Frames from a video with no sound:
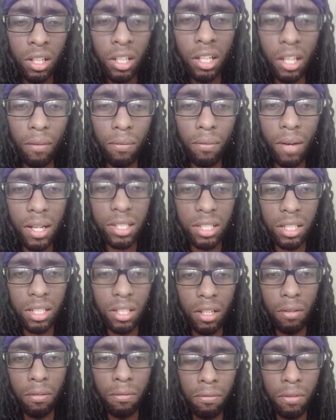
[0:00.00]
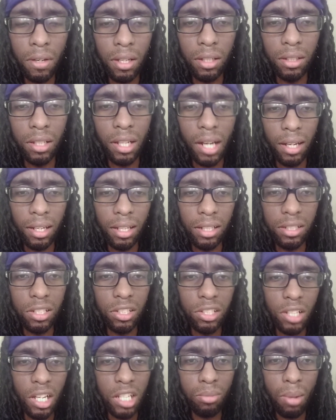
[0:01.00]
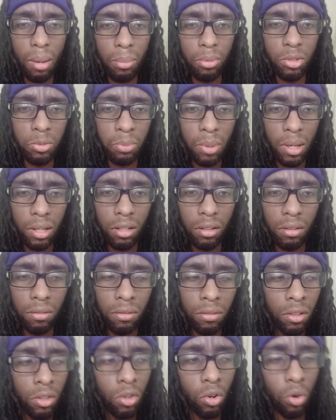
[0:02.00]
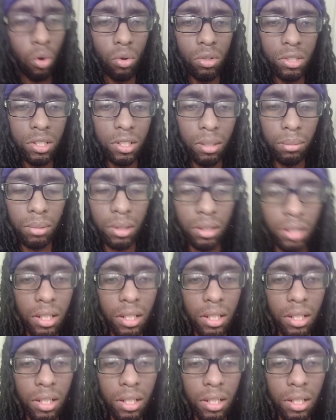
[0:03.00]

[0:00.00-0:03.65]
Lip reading: If I see it fit that I need to change my perspective on something,